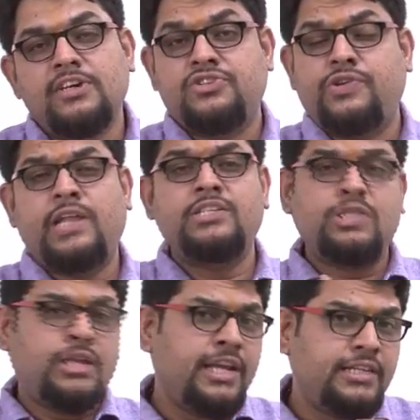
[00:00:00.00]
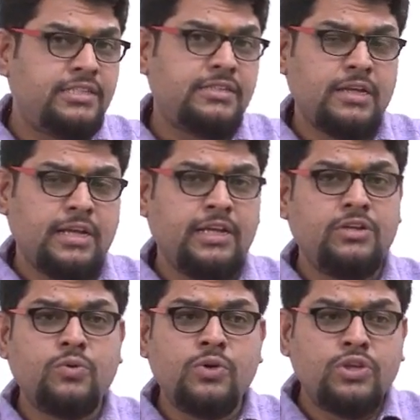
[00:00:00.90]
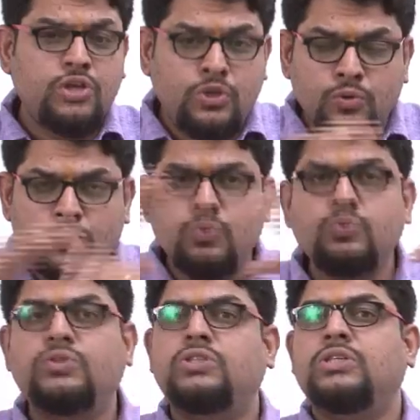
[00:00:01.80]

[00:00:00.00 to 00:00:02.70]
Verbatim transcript: translates into a huge